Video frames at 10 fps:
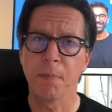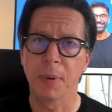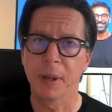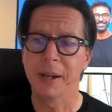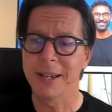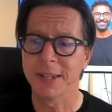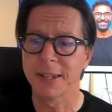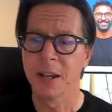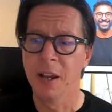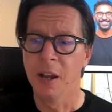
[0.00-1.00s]
it is
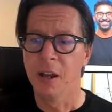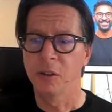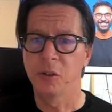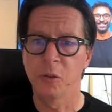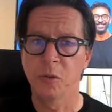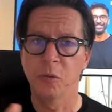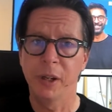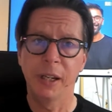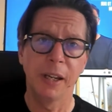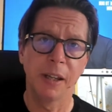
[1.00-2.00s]
to
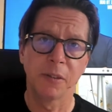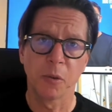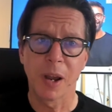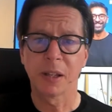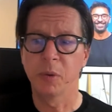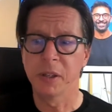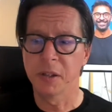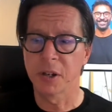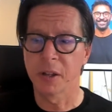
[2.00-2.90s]
really interact with each other